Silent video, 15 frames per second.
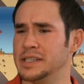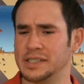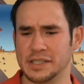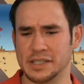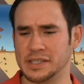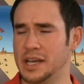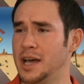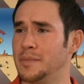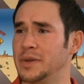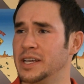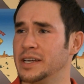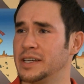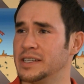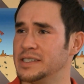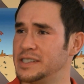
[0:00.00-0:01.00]
It's just
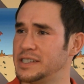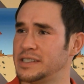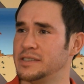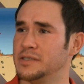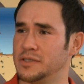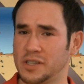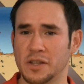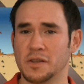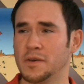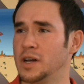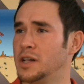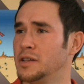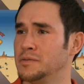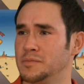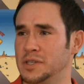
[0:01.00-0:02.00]
Dominic and
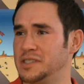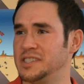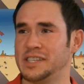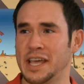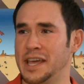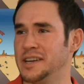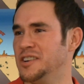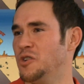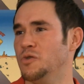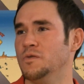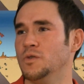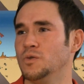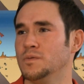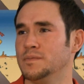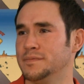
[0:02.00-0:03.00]
Sandoval. It's Sand and
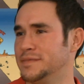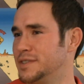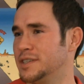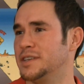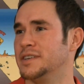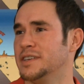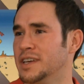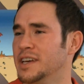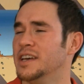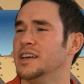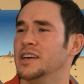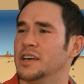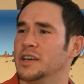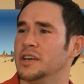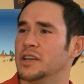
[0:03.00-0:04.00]
Oval. So,
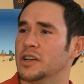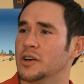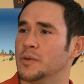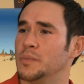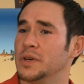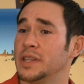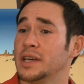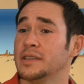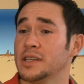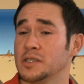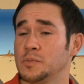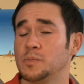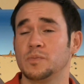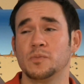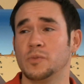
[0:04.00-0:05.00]
you know, but
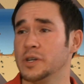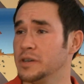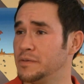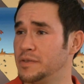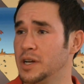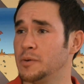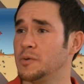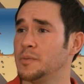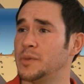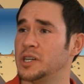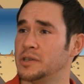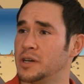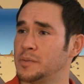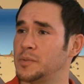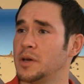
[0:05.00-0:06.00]
that's where you'll find where
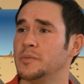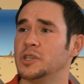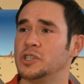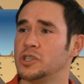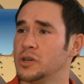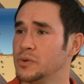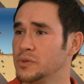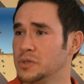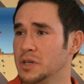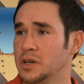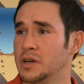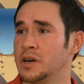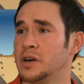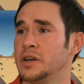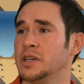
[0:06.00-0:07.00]
my upcoming shows
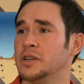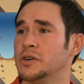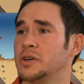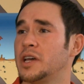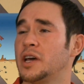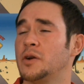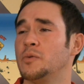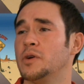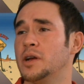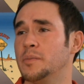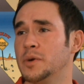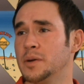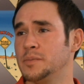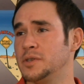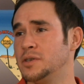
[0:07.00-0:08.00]
are. You know, kind of what
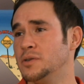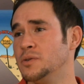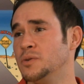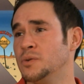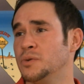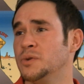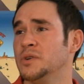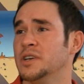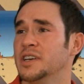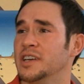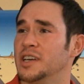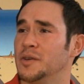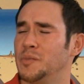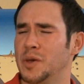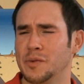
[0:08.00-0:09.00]
I'm up to.
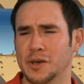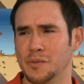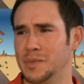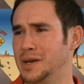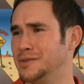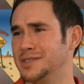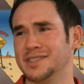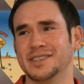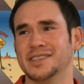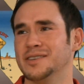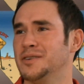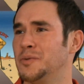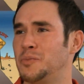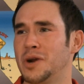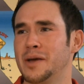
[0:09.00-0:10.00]
Maybe I'll bounce
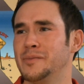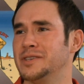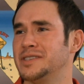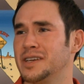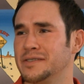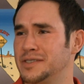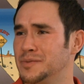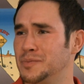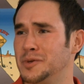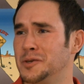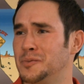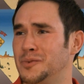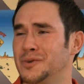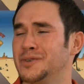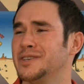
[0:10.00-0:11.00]
a premise off some
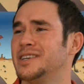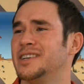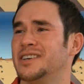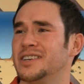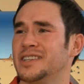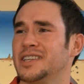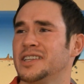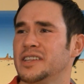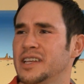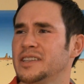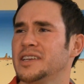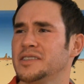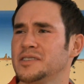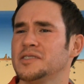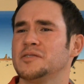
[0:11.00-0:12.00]
people. You know, and
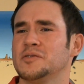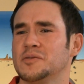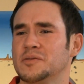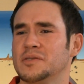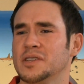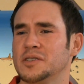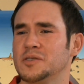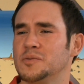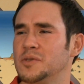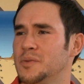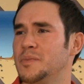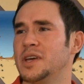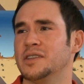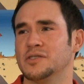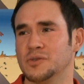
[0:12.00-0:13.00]
that's
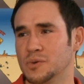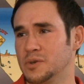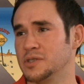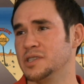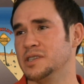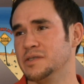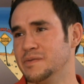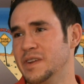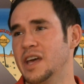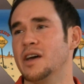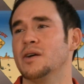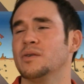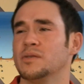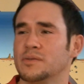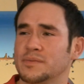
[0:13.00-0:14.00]
the main source as of now.